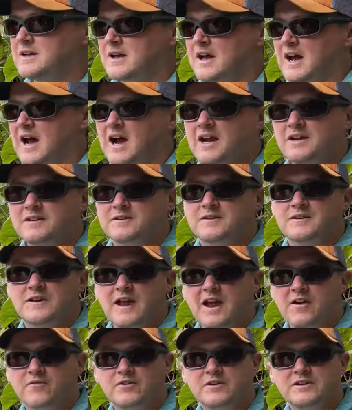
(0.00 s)
I had
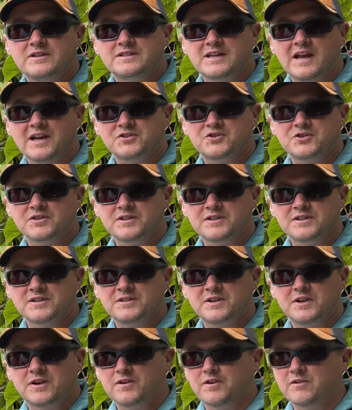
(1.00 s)
every intention
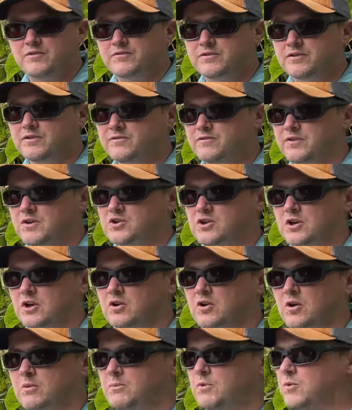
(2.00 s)
this year of fishing a
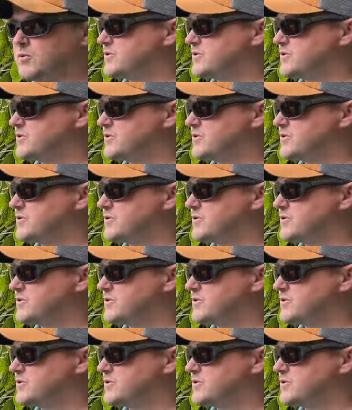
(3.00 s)
lot more